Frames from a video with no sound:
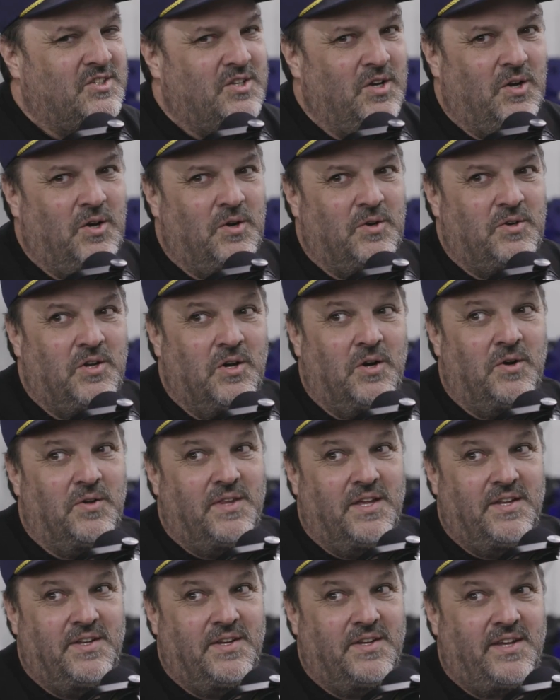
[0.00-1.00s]
So, and
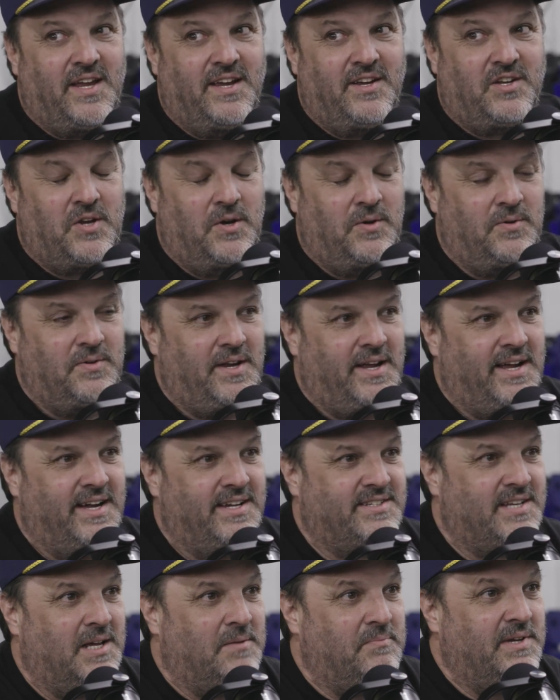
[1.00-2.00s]
then the Daytona
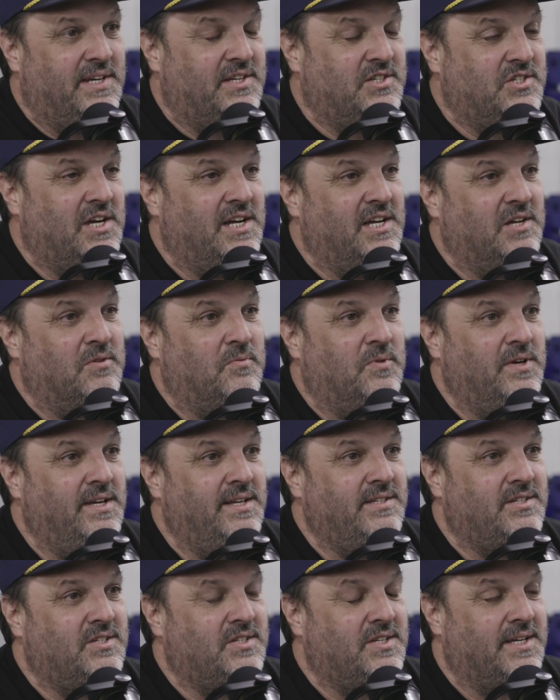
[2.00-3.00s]
has that big giant
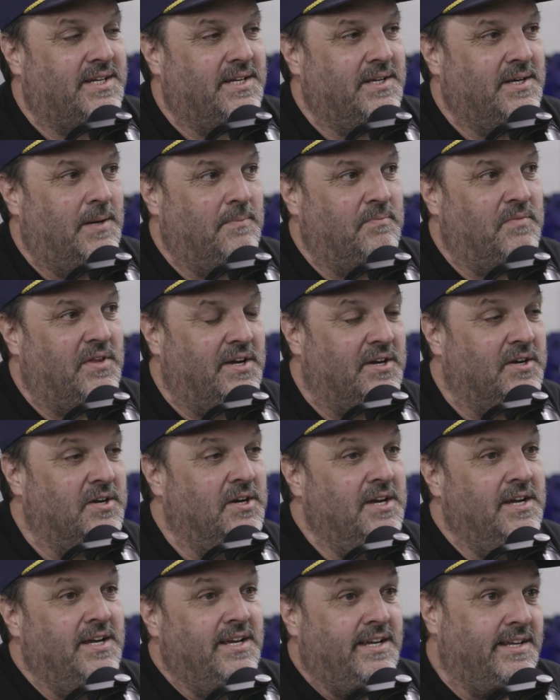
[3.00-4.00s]
wing sticking up there.
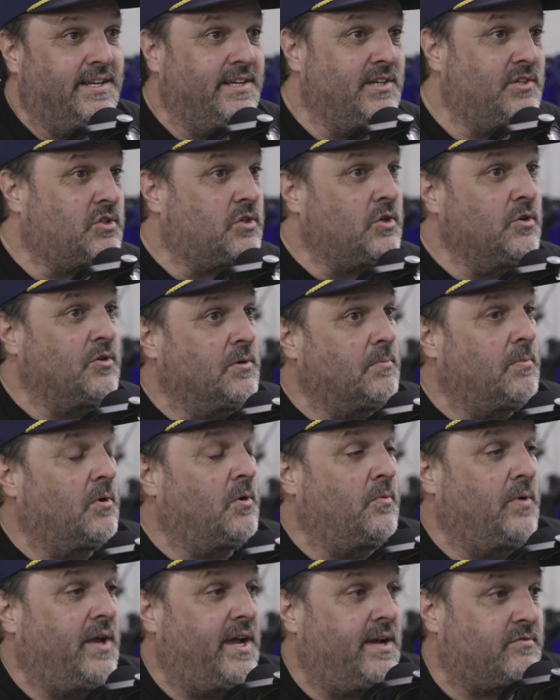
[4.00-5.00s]
It is
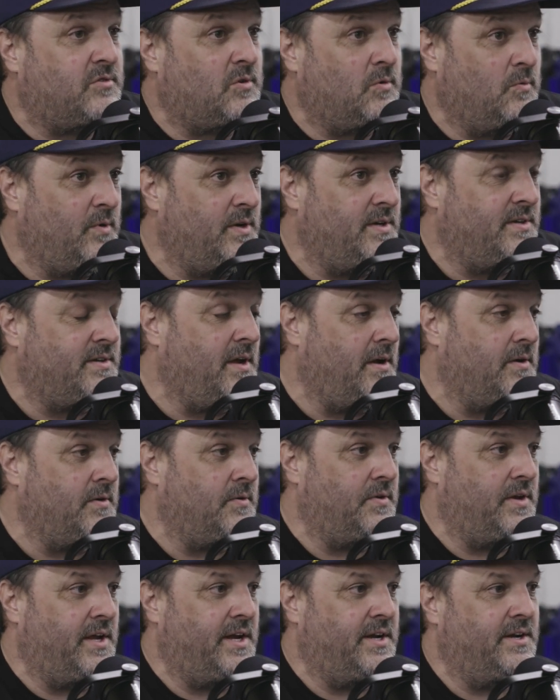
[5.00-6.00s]
tunable. We have some wind
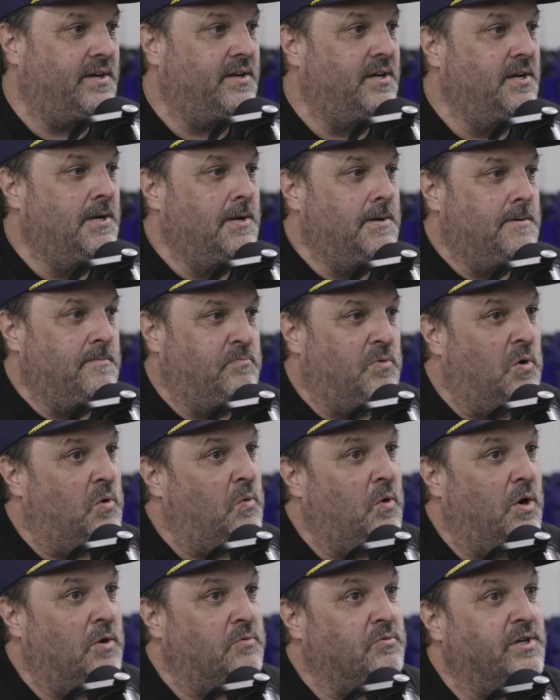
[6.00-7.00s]
tunnel data. But
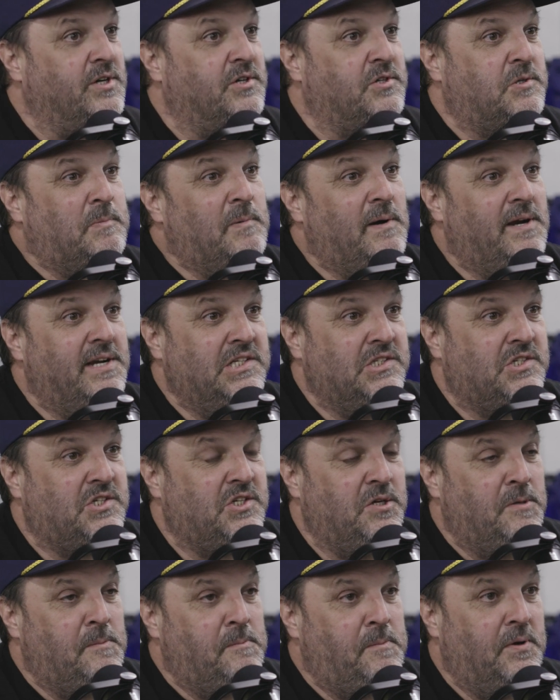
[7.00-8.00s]
what rear springs
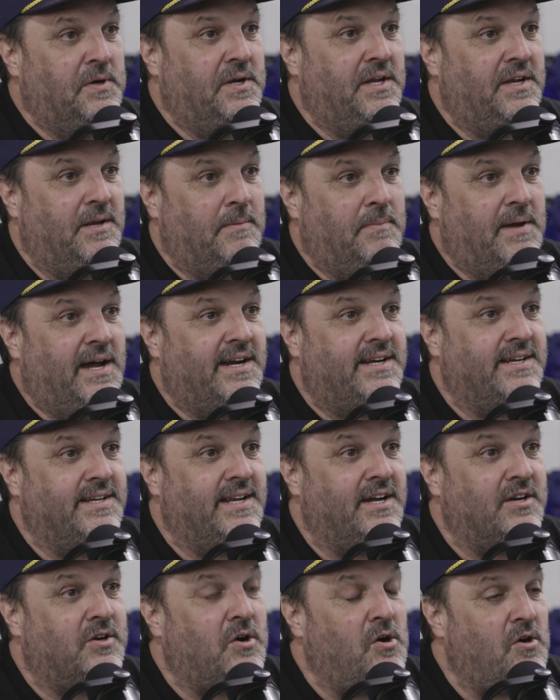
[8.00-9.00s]
do you put in the back of
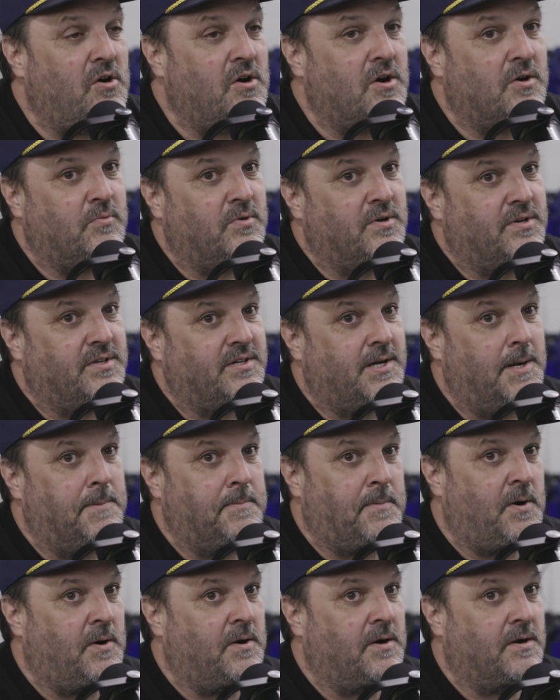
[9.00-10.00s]
that car where the
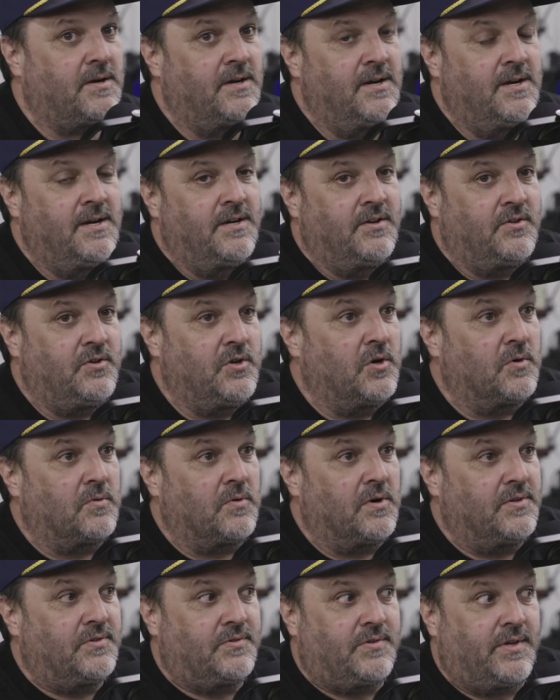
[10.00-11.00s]
Cup car,
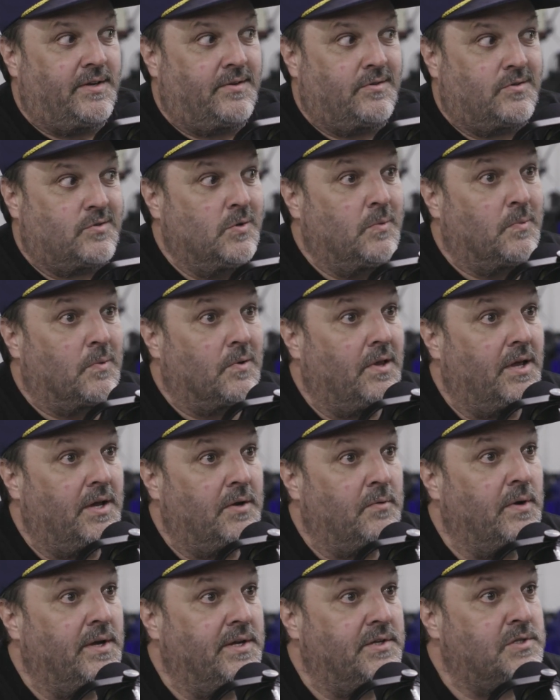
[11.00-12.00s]
runs like a super
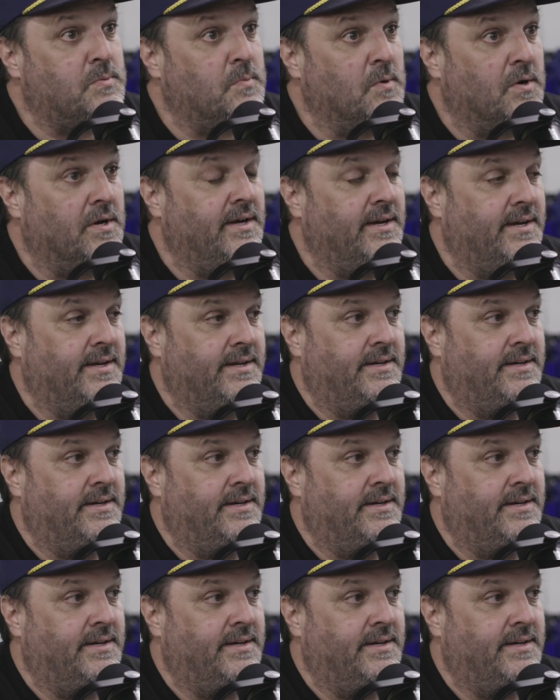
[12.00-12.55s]
lightweight spring?